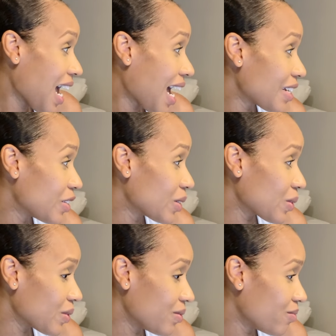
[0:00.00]
I do.
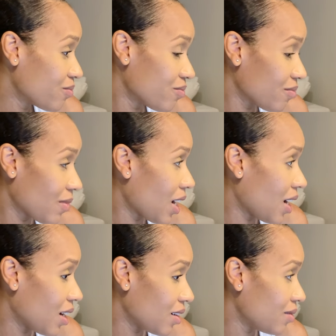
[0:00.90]

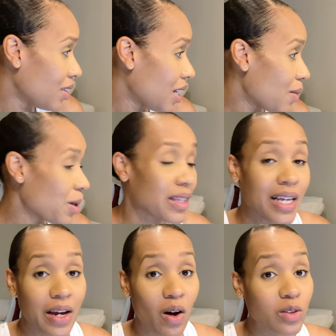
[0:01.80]
Uh, but
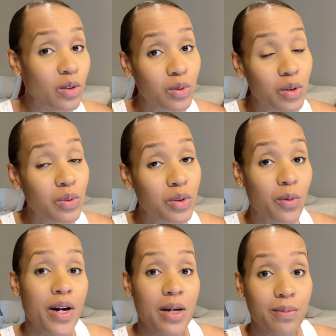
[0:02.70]
they also do
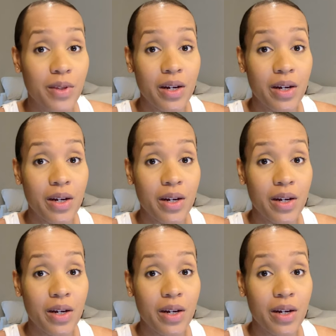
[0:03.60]
scrape,